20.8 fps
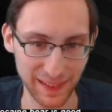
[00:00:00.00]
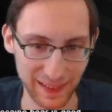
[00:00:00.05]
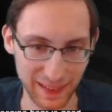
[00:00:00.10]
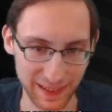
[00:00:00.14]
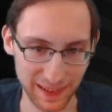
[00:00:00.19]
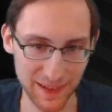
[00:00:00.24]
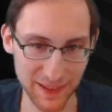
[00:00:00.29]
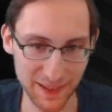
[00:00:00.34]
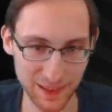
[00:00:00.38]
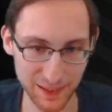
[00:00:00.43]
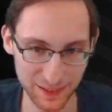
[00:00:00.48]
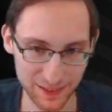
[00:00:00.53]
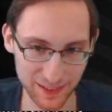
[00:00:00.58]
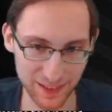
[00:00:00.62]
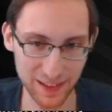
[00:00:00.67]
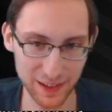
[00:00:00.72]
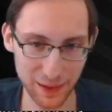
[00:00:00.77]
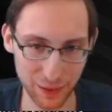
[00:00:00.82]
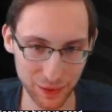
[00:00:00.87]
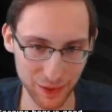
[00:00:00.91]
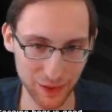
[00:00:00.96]

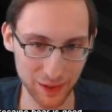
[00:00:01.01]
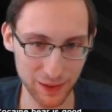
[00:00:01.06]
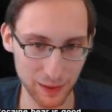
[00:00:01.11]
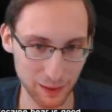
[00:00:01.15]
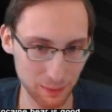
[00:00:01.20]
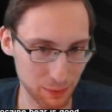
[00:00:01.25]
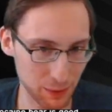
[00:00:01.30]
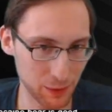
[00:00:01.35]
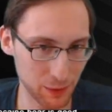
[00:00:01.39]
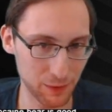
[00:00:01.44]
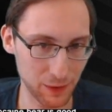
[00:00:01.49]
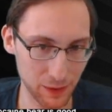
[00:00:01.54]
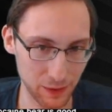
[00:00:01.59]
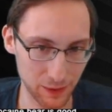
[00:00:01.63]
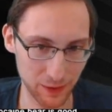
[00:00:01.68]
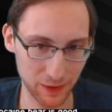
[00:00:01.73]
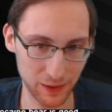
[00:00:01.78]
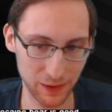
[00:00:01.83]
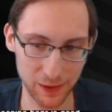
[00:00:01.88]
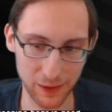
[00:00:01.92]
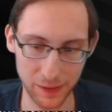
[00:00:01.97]
Honestly, I think the movie
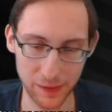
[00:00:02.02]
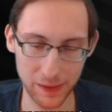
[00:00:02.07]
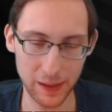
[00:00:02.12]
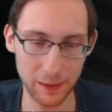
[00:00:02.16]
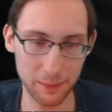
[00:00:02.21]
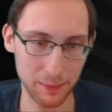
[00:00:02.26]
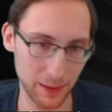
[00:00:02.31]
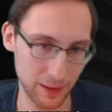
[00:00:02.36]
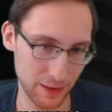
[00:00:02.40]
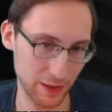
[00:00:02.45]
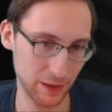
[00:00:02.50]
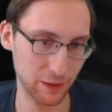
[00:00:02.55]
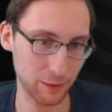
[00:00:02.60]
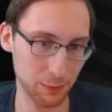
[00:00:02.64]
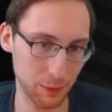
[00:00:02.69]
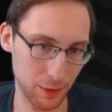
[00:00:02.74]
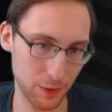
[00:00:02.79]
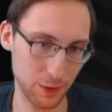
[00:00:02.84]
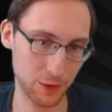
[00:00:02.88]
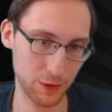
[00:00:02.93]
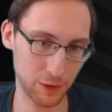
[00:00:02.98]
only got that much
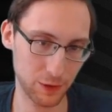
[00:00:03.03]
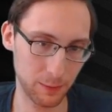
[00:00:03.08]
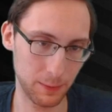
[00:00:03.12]
exposure